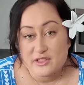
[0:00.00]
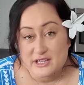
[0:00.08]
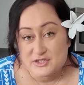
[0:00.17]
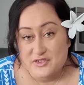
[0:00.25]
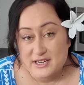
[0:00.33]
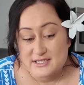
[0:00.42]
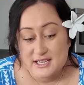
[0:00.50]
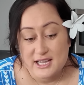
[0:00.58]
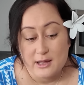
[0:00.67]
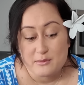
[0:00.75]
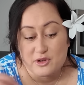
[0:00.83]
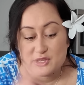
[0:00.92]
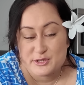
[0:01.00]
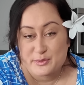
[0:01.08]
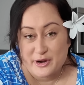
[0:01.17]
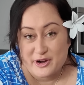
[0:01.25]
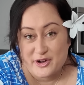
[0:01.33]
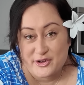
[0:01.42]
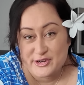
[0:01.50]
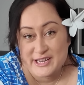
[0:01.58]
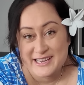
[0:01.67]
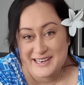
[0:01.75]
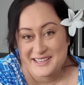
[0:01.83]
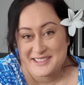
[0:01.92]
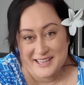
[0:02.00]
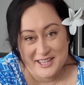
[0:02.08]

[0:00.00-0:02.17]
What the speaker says: that's rising, I'm going to work on kneading the